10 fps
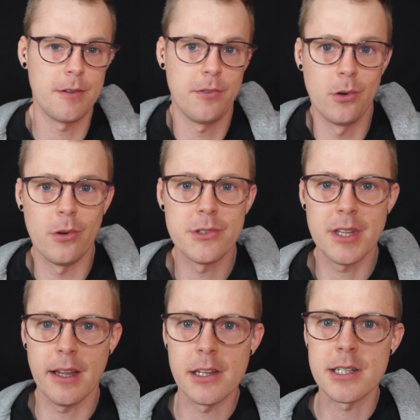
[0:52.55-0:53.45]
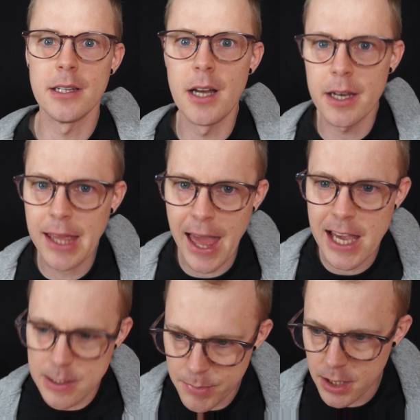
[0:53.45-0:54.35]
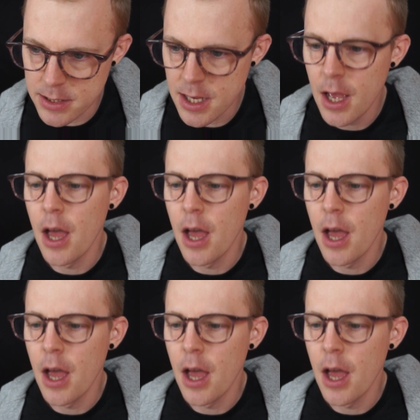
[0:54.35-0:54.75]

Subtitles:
of course, English learning experts,